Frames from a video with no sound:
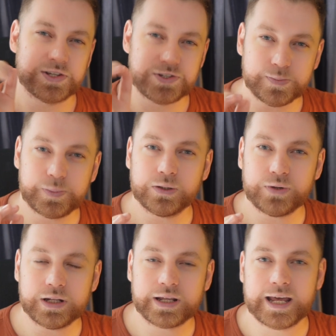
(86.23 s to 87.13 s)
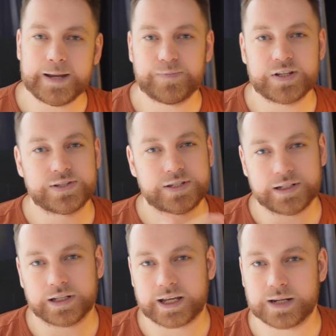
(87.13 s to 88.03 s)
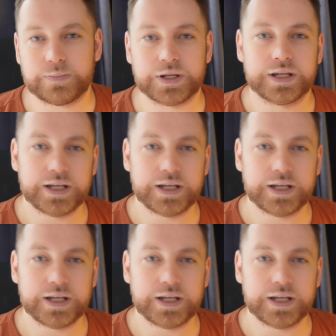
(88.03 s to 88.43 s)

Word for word: simple looking game that still can be